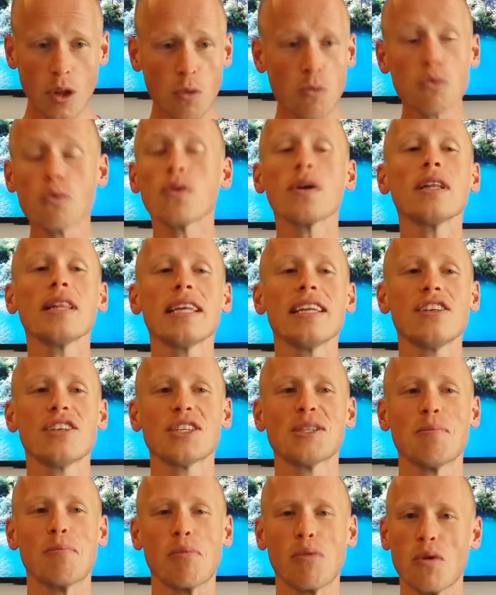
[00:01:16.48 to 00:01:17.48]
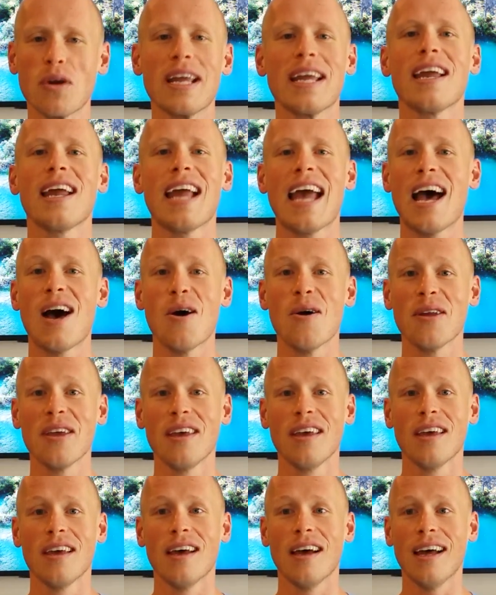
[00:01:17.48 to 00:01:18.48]
really just bringing out
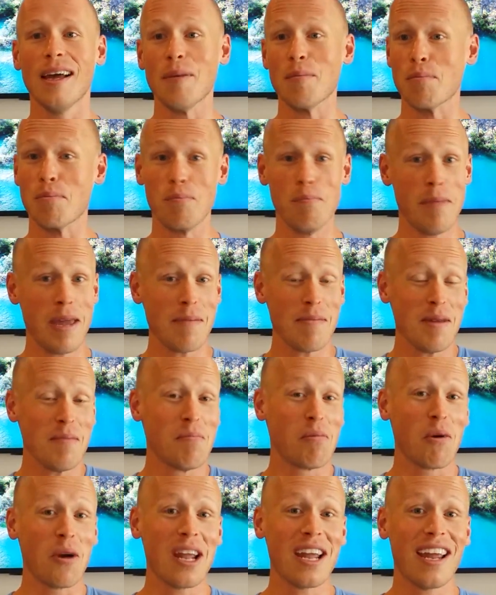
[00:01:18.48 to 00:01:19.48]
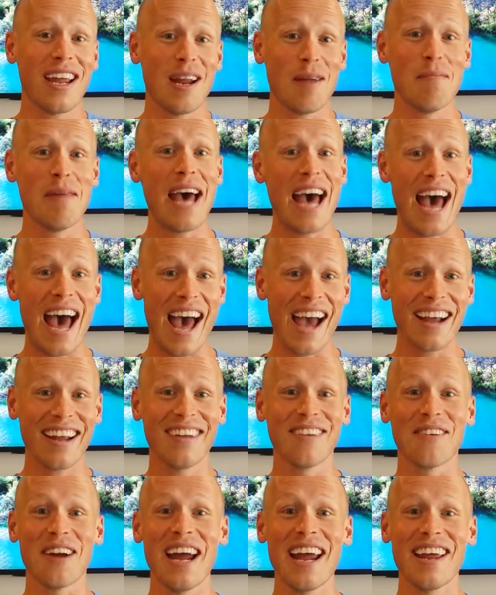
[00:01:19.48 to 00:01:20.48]
and maybe bringing
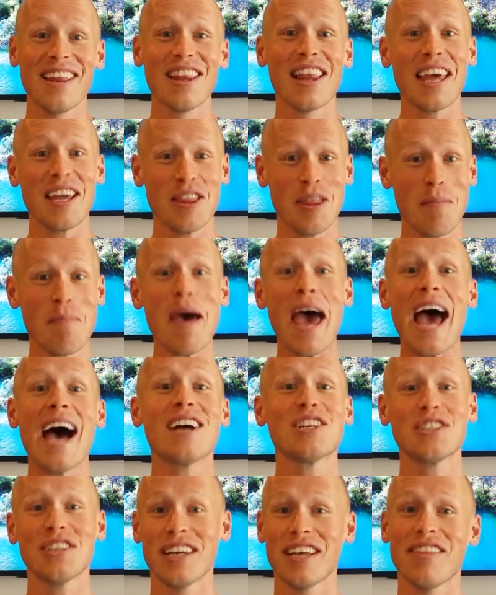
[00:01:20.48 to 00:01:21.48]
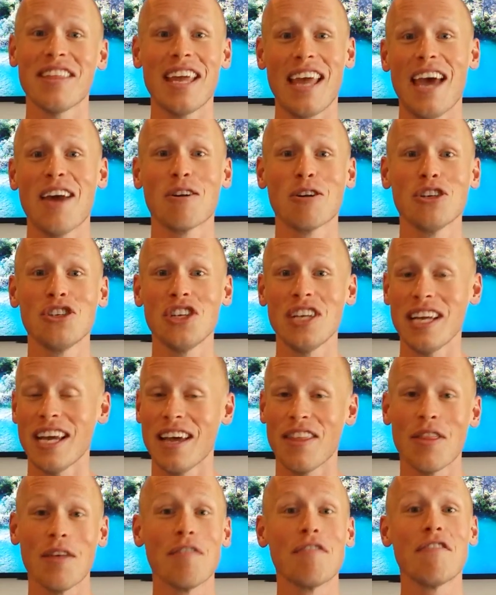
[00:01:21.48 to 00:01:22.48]
back, right, like the passion and the energy
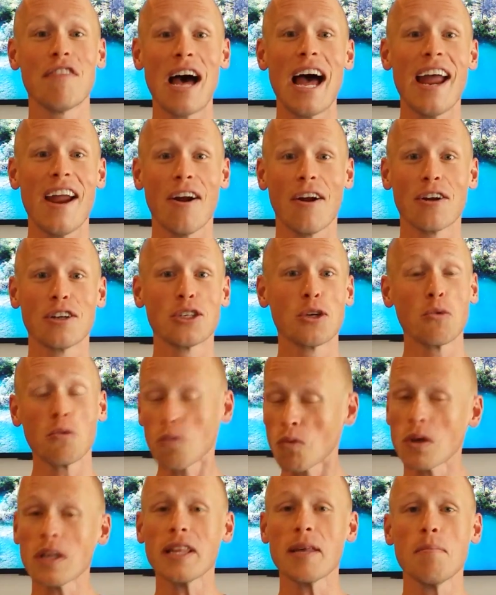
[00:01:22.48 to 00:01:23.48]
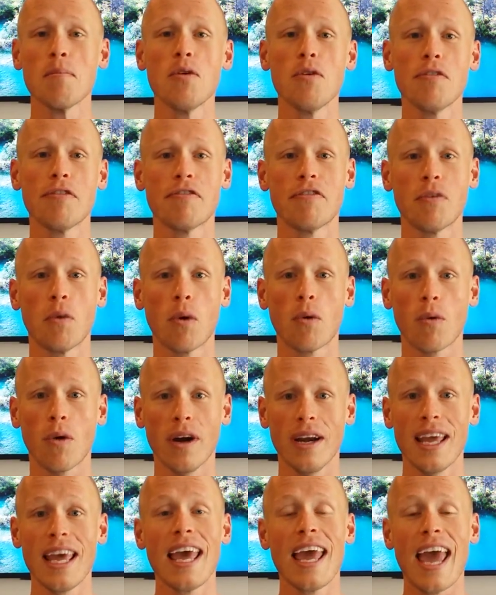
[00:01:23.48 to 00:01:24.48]
and the fire to really move
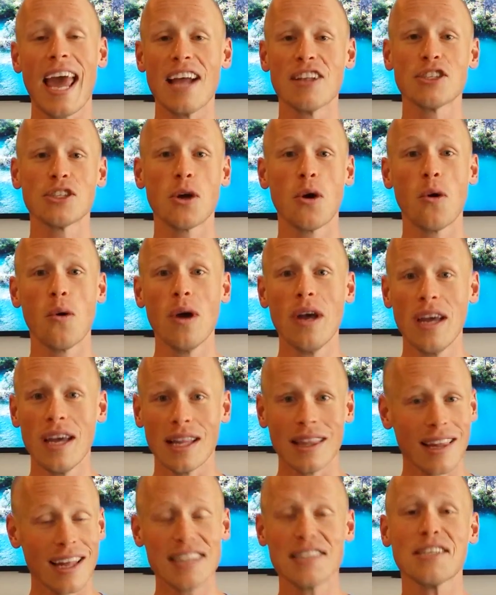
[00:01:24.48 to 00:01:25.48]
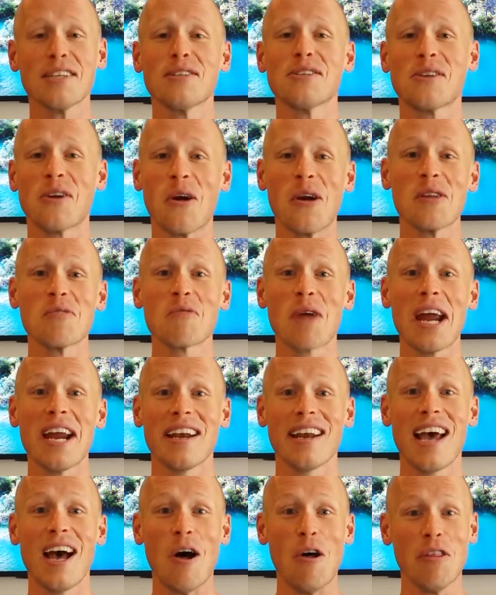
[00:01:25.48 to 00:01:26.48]
forward. And so let's get started right
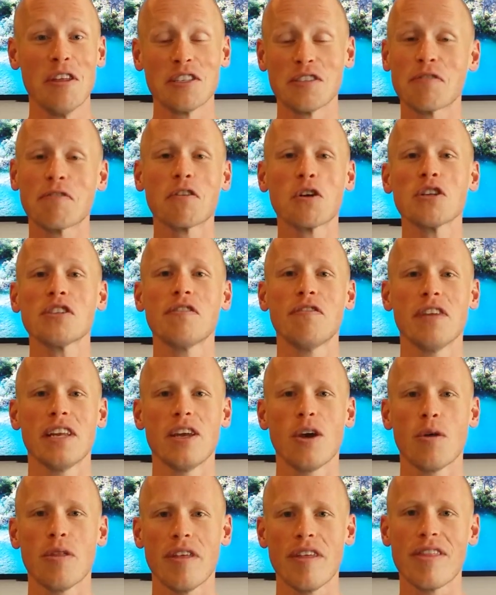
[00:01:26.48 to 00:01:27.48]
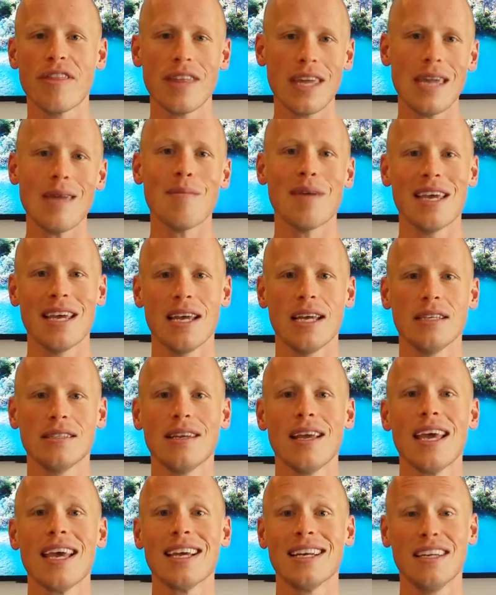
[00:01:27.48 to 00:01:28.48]
now. This first video, the theme
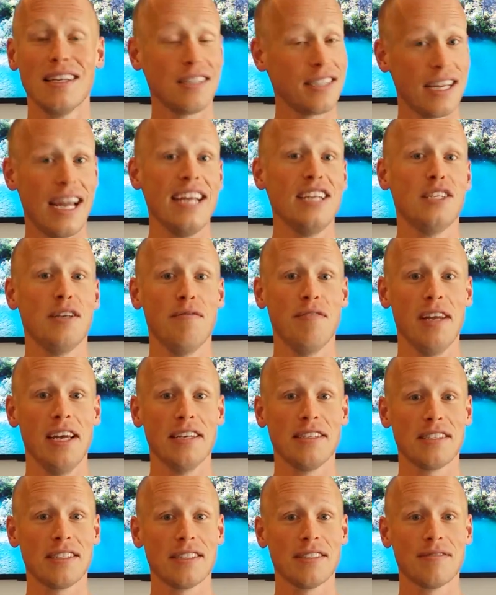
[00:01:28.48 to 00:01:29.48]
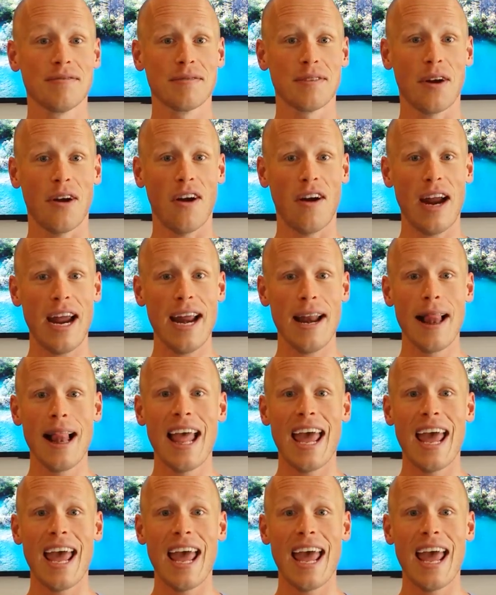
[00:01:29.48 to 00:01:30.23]
is decisiveness, all right?